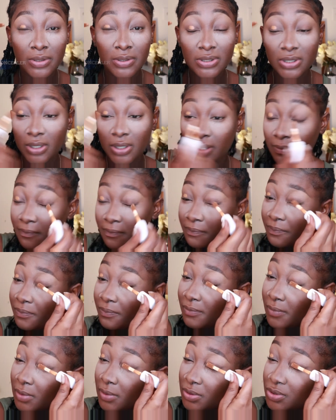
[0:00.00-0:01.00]
See,
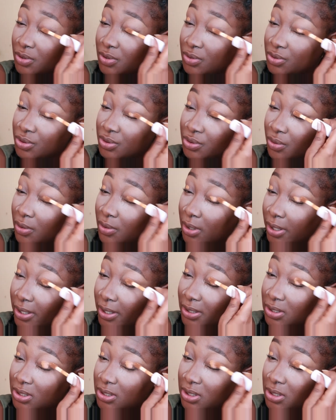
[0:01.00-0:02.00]
it's not so light,